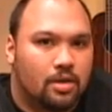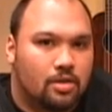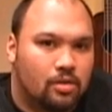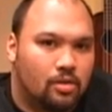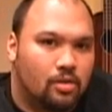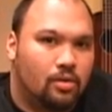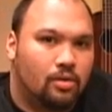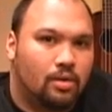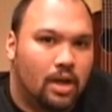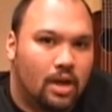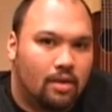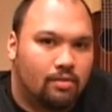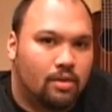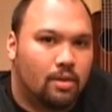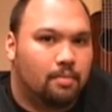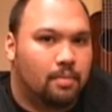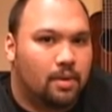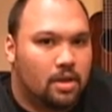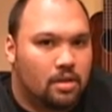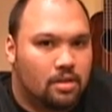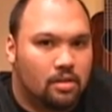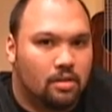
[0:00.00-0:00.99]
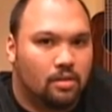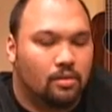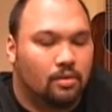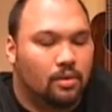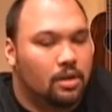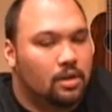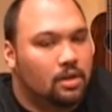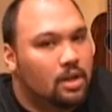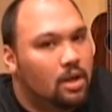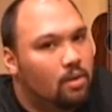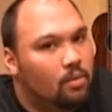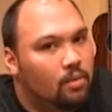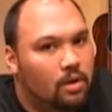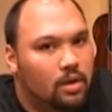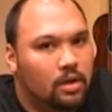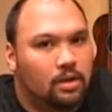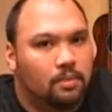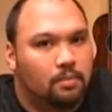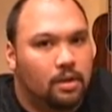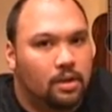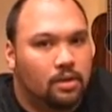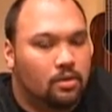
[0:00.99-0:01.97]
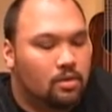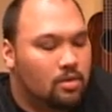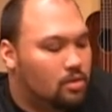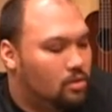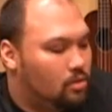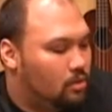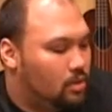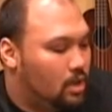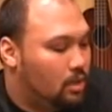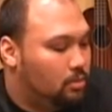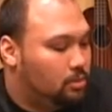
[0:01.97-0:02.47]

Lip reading: you don't have the bass in the way. You're not worried about those 2 top